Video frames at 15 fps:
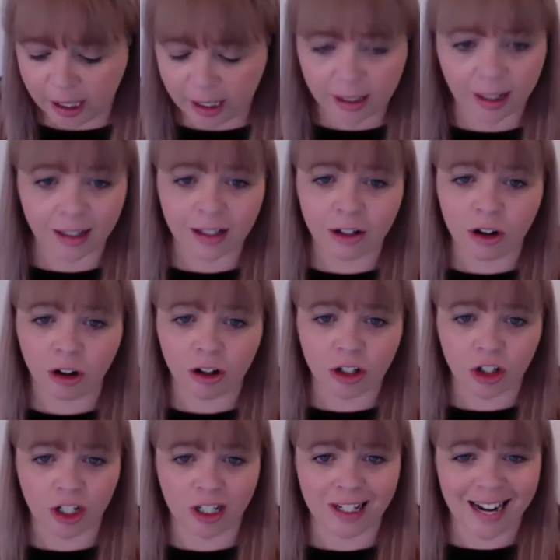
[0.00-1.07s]
So it's not
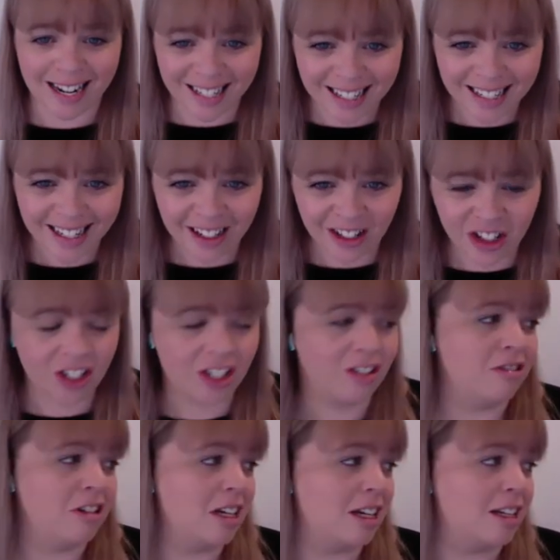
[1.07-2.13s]
genetic
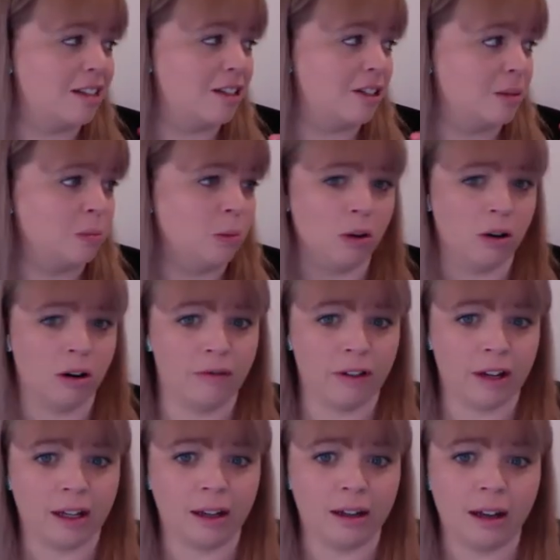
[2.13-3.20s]
engineering, it's just more of
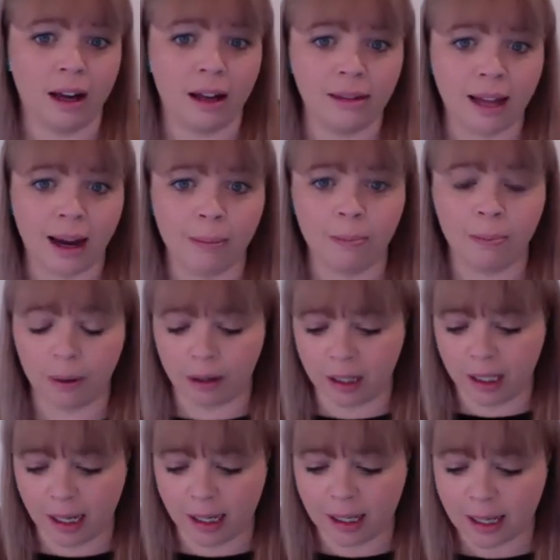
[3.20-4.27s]
a lab
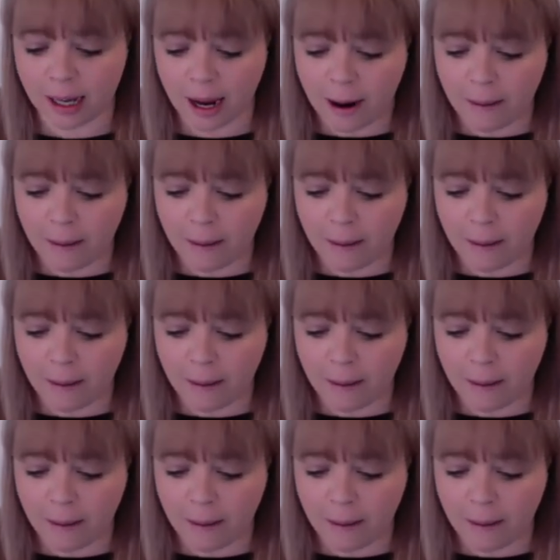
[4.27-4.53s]
process.